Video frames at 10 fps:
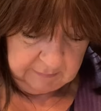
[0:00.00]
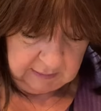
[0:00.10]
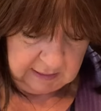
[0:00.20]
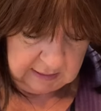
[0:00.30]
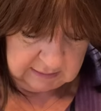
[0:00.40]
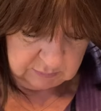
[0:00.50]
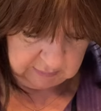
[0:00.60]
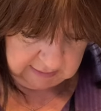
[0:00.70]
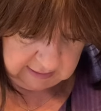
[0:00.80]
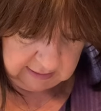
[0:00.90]
And we
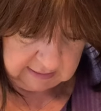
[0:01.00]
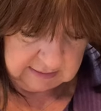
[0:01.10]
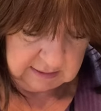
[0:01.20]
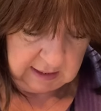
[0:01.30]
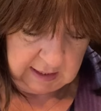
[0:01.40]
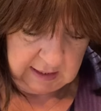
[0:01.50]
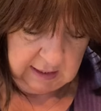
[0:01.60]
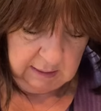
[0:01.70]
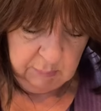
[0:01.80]
had a